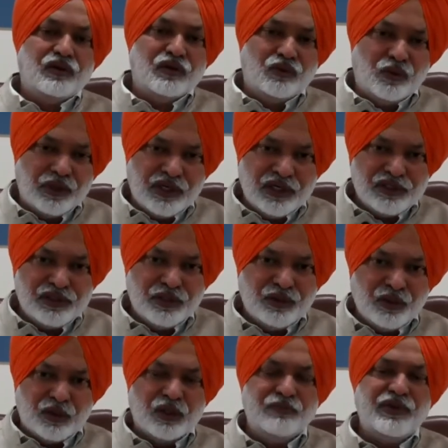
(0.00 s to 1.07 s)
what is the
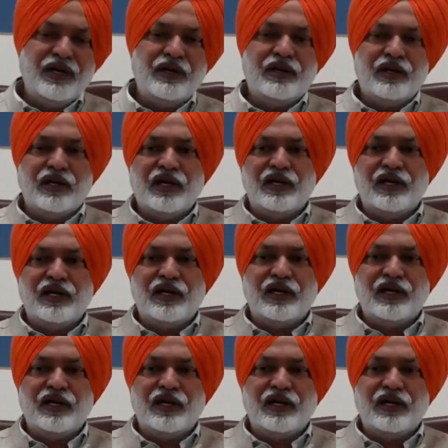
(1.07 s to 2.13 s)
document regarding
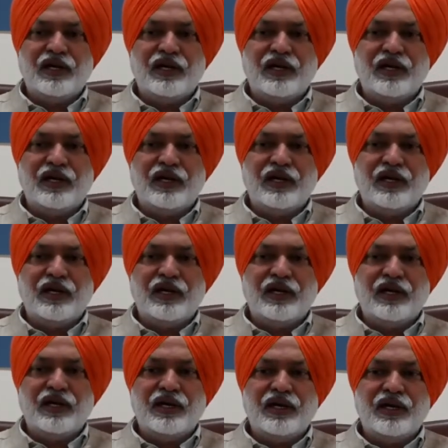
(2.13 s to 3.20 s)
his income,
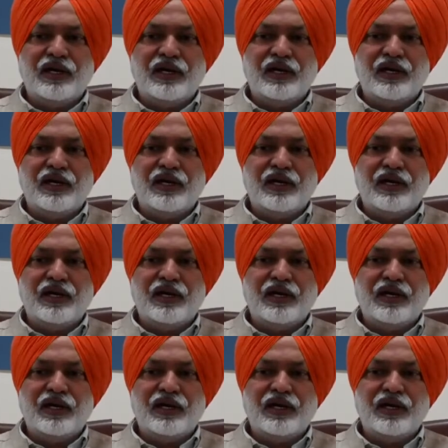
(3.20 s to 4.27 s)
how many people
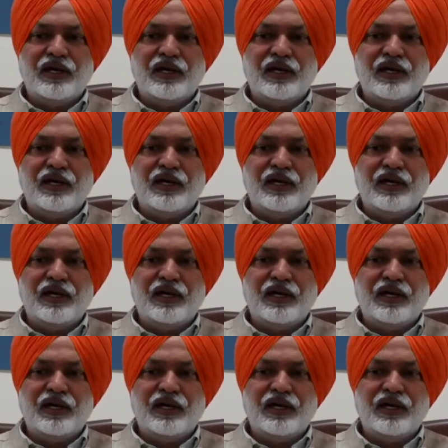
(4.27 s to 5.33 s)
were dependent upon
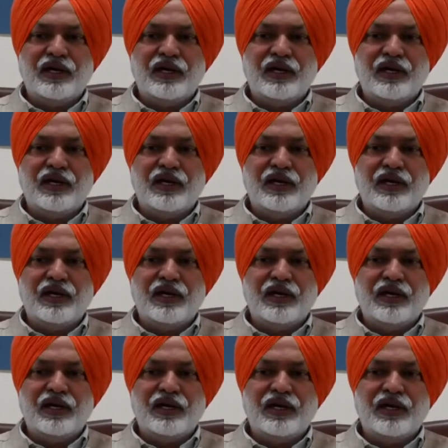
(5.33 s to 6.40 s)
his income,
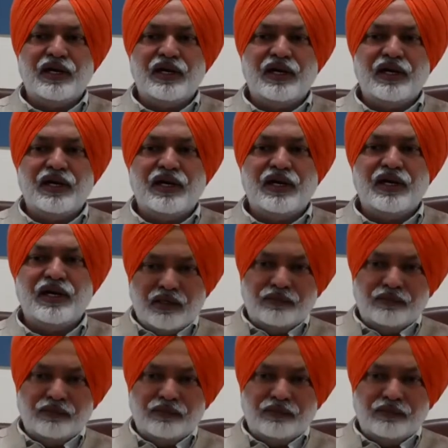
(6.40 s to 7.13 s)
etc., etc.